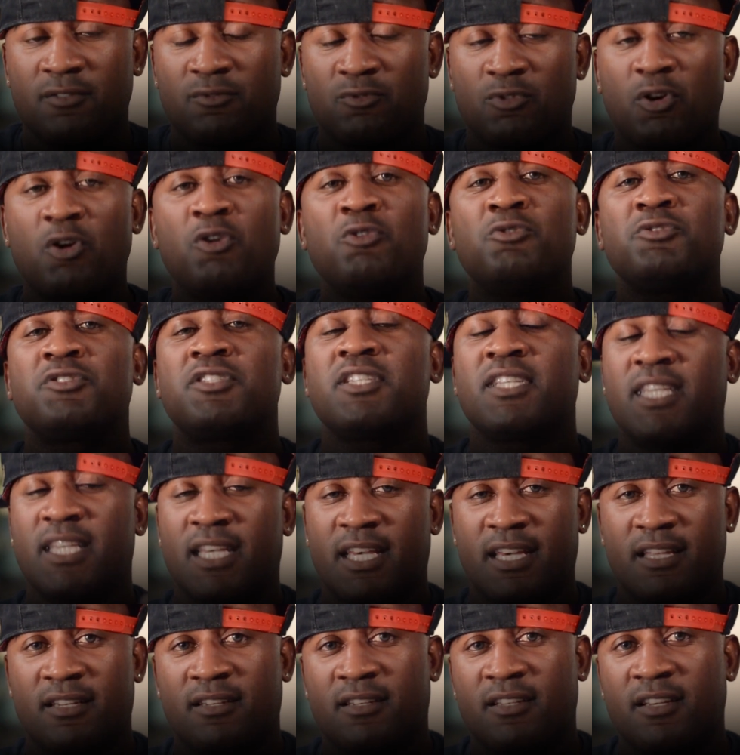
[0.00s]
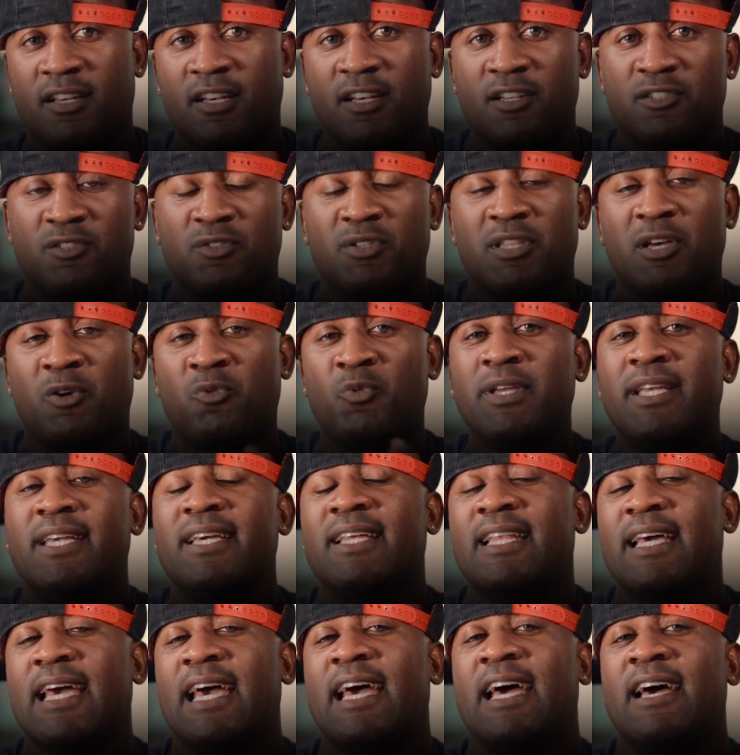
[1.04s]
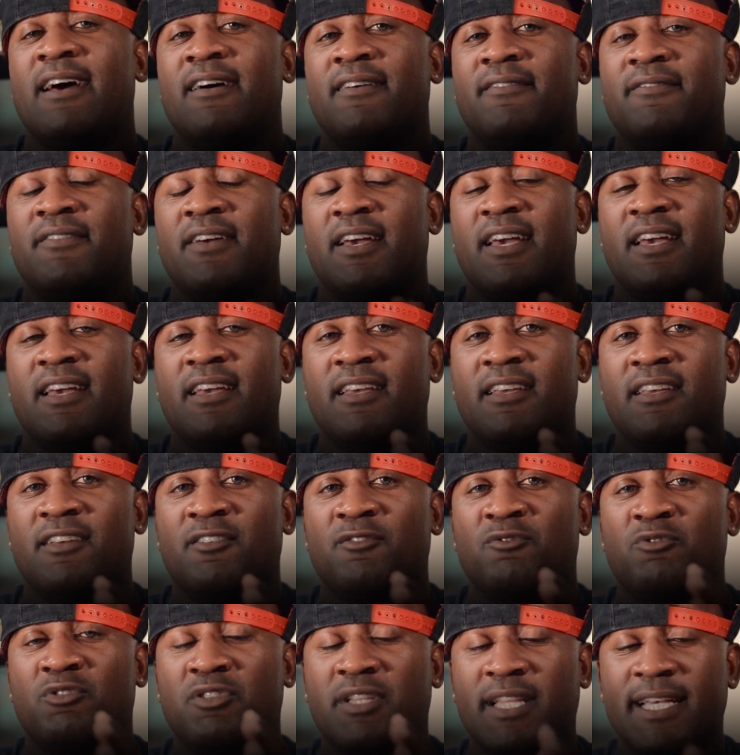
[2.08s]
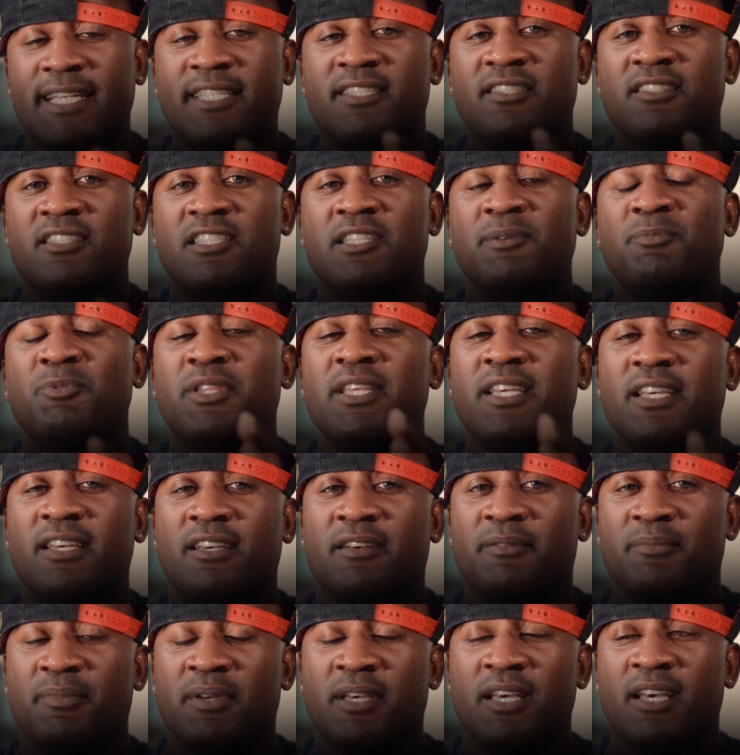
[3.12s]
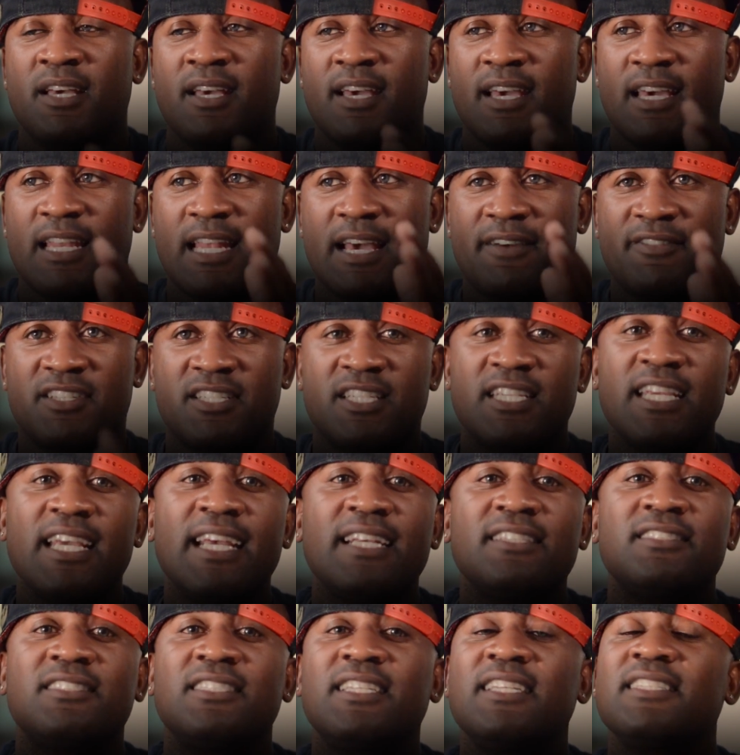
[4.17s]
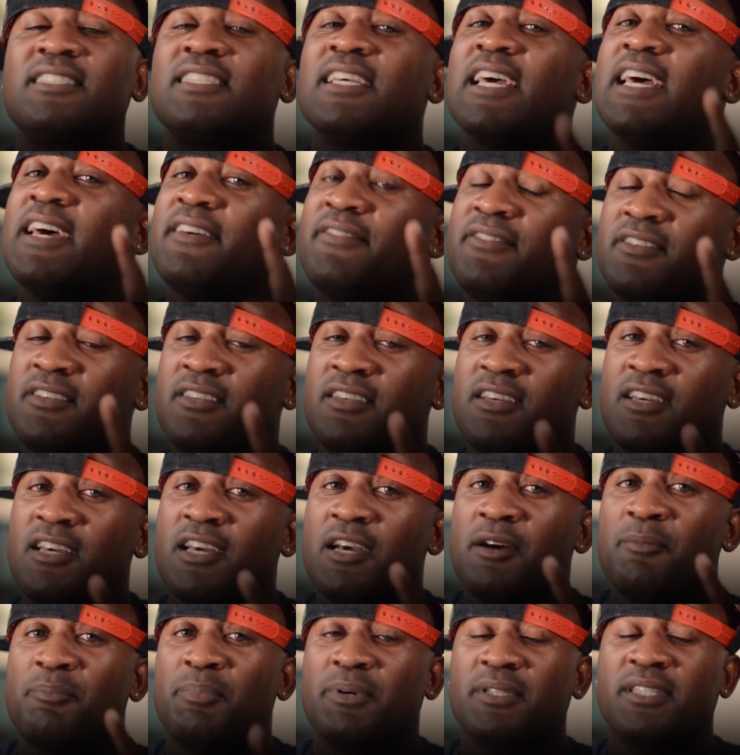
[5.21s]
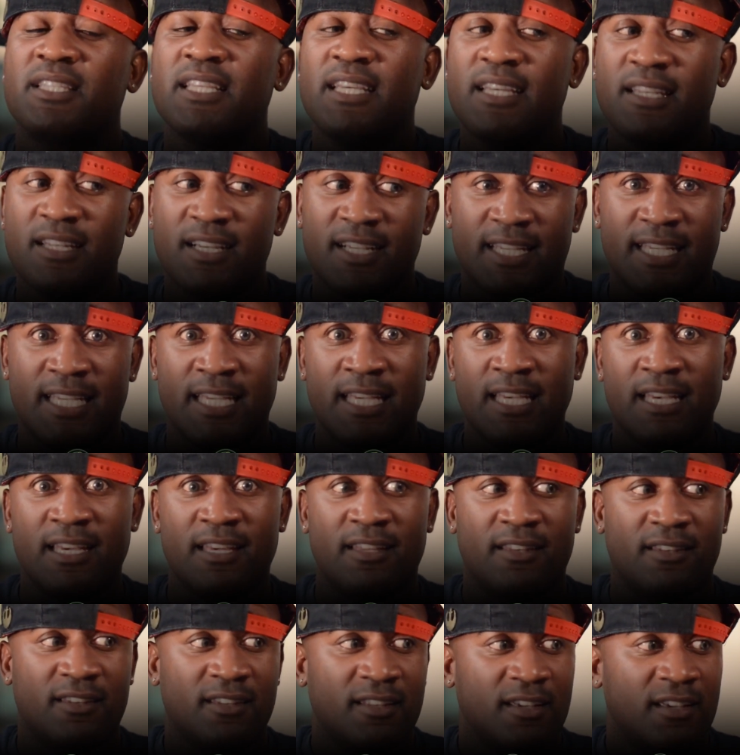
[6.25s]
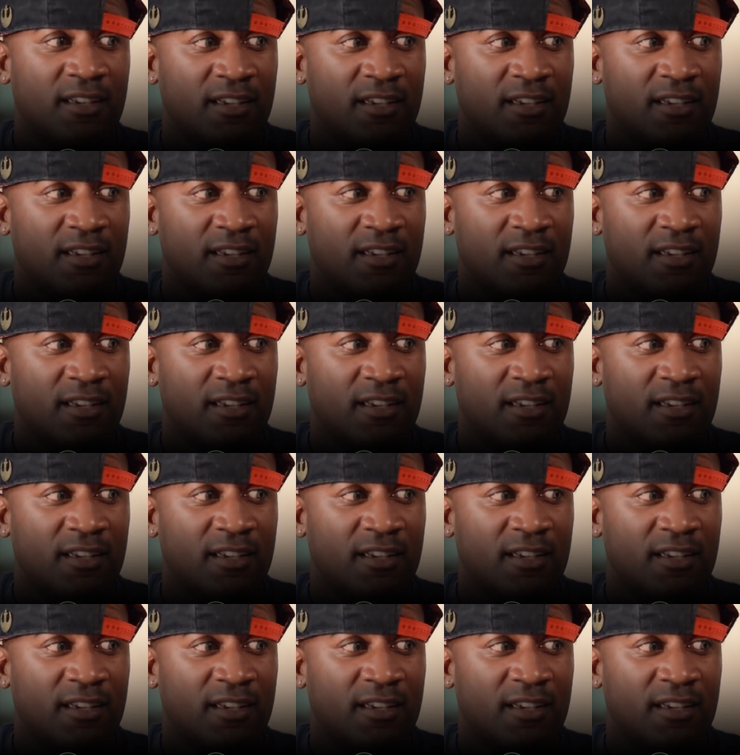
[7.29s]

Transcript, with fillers: rose again so that we could have a relationship with him and have a chance to get to heaven but then again